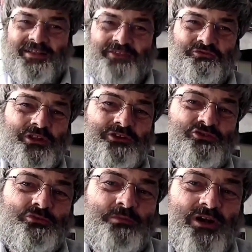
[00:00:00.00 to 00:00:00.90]
that's really a
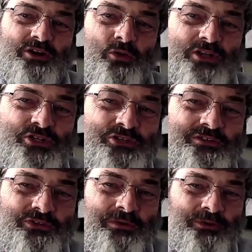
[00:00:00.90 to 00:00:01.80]
two-part
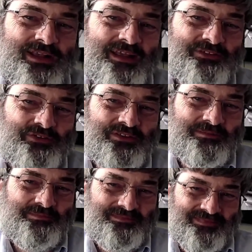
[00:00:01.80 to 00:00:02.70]
question, so I'm going to answer
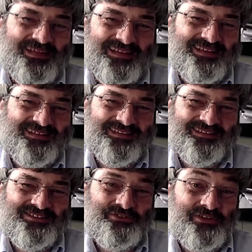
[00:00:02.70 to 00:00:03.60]
them in
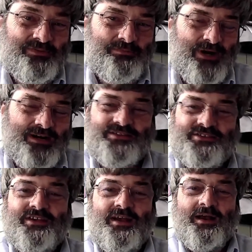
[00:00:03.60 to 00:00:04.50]
two different
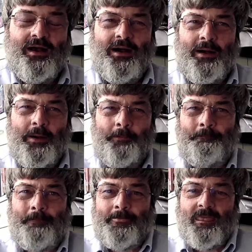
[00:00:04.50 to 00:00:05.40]
parts.
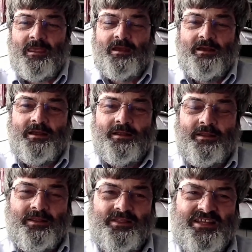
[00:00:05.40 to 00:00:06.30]
Um,
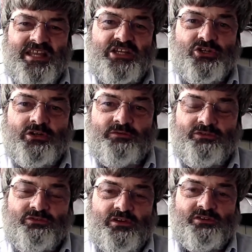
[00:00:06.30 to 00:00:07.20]
The nature of
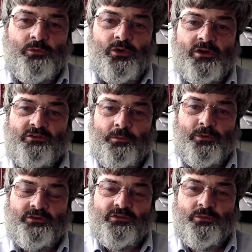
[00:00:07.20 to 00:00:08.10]
construction work
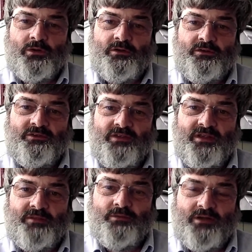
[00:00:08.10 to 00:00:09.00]
puts workers
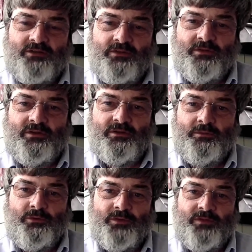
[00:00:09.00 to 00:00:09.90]
in proximity to
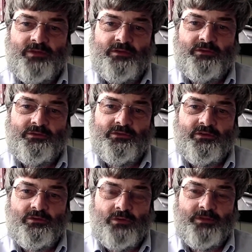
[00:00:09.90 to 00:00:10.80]
moving vehicles
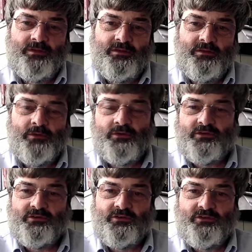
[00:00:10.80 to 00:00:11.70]
and equipment, the
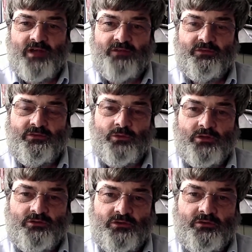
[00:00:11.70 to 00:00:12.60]
motorists that drive through the
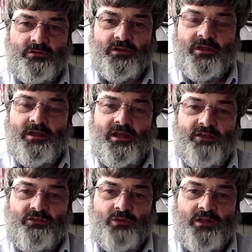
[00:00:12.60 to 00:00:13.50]
work zone,
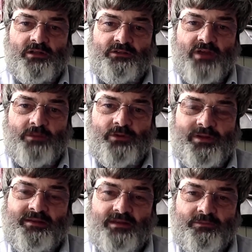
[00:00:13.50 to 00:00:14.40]
as well as
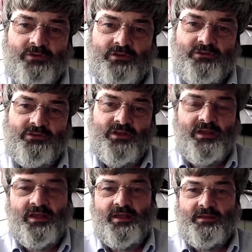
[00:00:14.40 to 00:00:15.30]
operating dump trucks
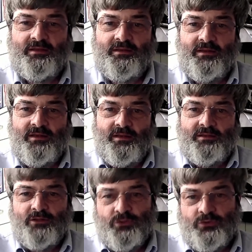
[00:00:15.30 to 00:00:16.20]
and
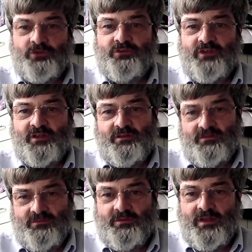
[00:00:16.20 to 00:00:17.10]
loaders and,
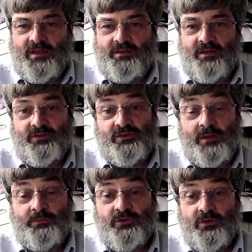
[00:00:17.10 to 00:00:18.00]
and other
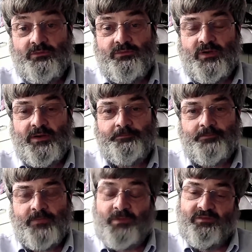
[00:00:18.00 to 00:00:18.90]
types of uh,
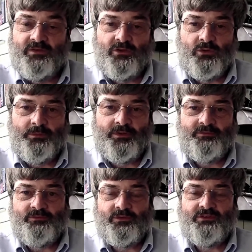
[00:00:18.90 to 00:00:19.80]
paving
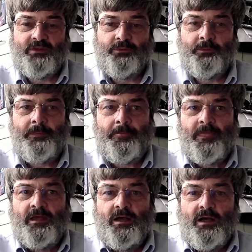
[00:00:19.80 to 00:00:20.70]
equipment, for example.
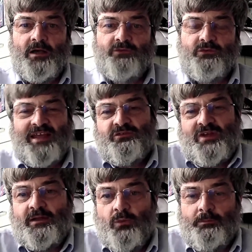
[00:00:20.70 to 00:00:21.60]
Uh, so that's
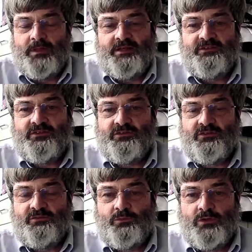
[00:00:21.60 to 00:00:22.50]
kind of
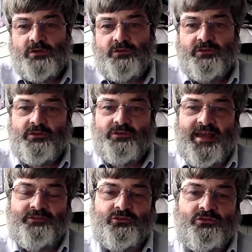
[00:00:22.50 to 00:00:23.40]
places workers in those
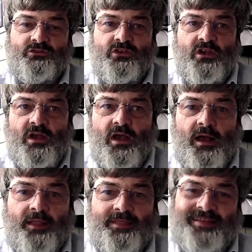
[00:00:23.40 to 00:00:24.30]
hazards.
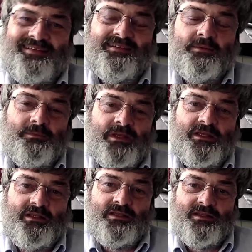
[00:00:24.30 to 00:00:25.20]
That doesn't
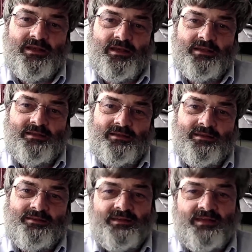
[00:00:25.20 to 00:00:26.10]
mean that
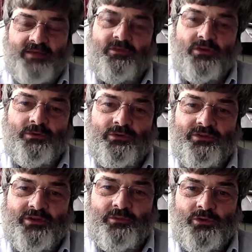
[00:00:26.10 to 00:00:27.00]
it's inevitable
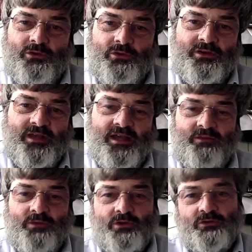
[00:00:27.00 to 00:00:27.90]
that we're going to
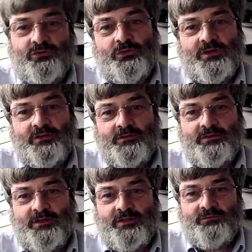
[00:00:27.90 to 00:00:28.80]
have workers who are
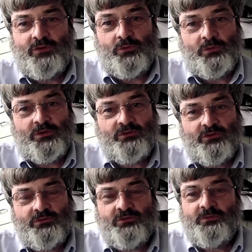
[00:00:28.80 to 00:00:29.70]
killed in roadway work
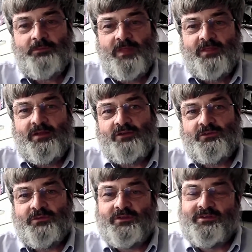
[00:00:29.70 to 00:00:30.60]
zones. There are
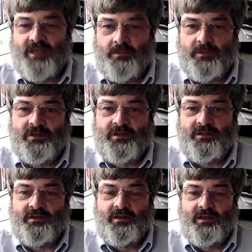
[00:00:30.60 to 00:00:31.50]
some things that can be
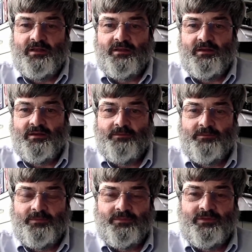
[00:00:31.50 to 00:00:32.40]
done, and um,
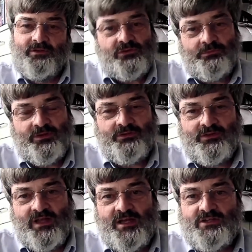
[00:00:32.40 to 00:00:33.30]
there are some things
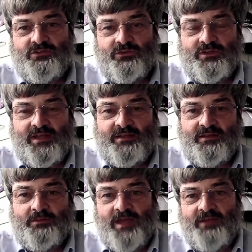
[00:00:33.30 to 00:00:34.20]
that NIOSH has looked at in
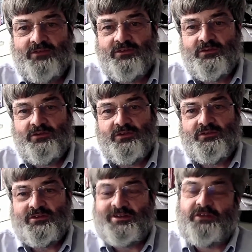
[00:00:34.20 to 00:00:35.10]
the past, and there are things
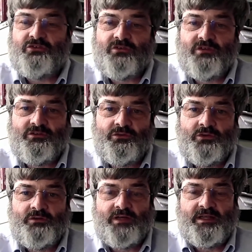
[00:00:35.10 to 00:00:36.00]
that industry is
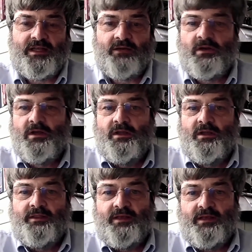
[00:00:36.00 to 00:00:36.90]
doing right now
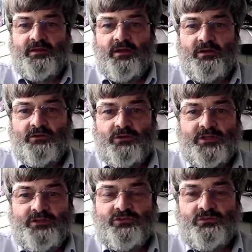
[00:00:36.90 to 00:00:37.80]
that are
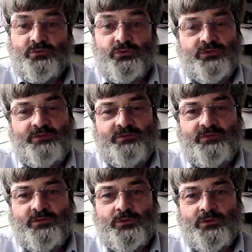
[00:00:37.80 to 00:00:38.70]
looking to improve safety
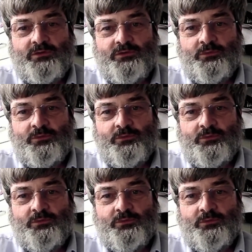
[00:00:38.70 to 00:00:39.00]
for workers